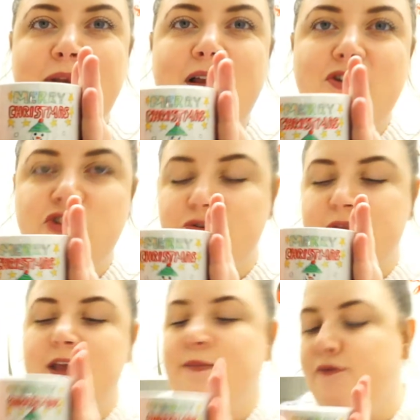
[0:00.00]
last year or
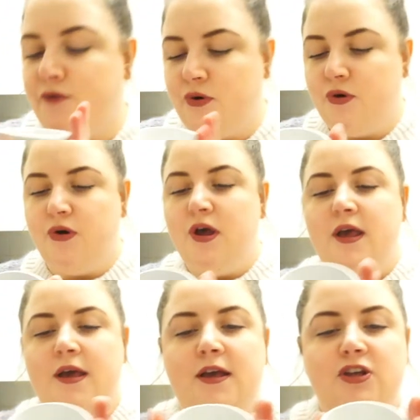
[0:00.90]
the year before.
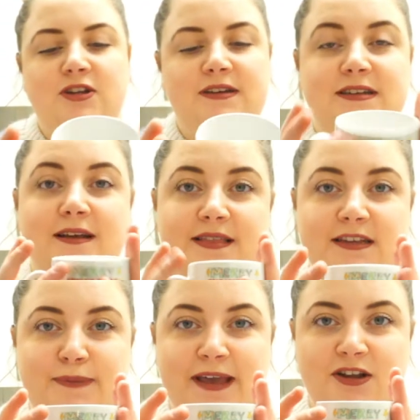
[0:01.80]
She designed
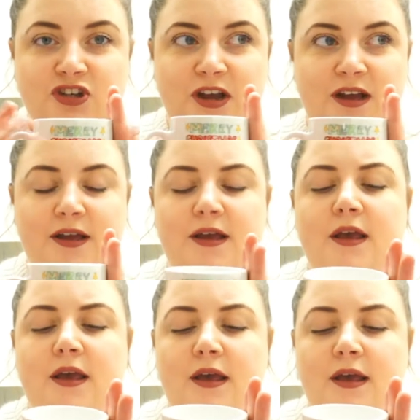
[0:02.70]
this picture
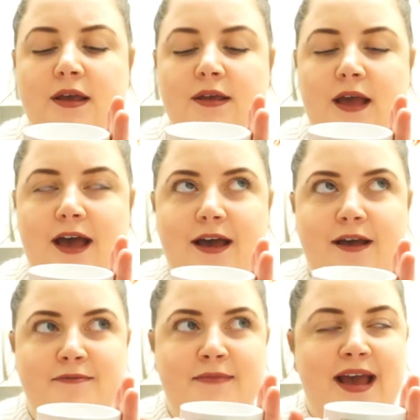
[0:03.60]

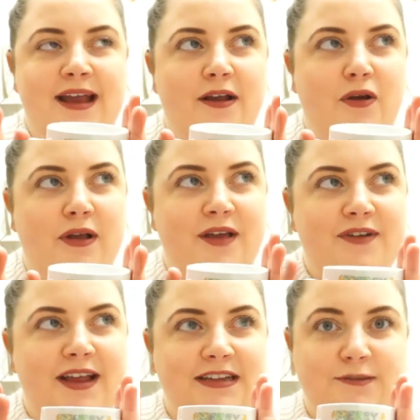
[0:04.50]
and I got
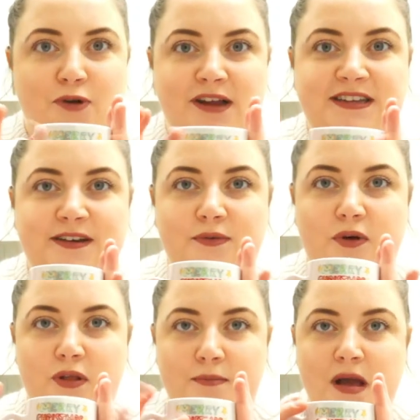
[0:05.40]
given it as a present
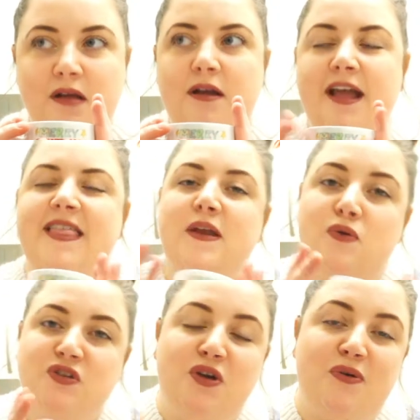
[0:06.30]
on a mug and then
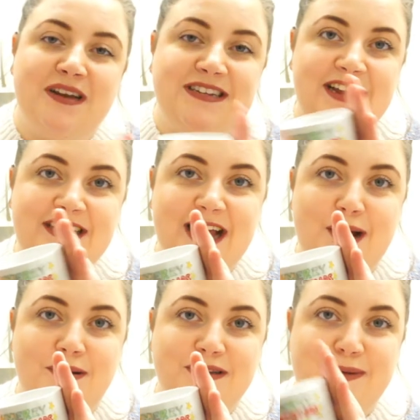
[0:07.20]
also on a tea
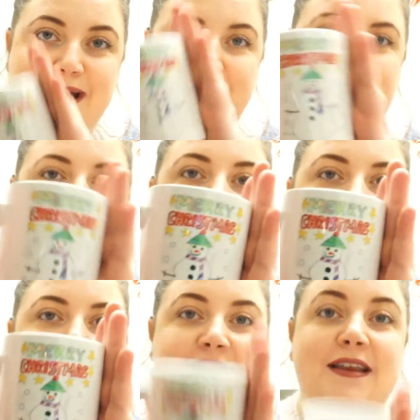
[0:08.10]
towel as well. And I feel
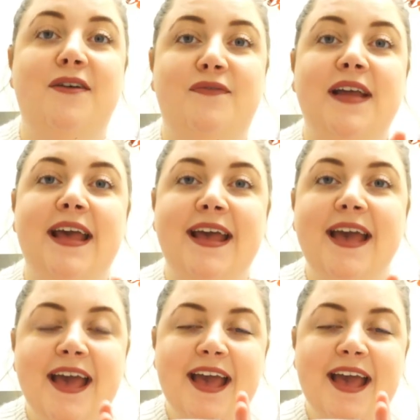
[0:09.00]
like it's lovely.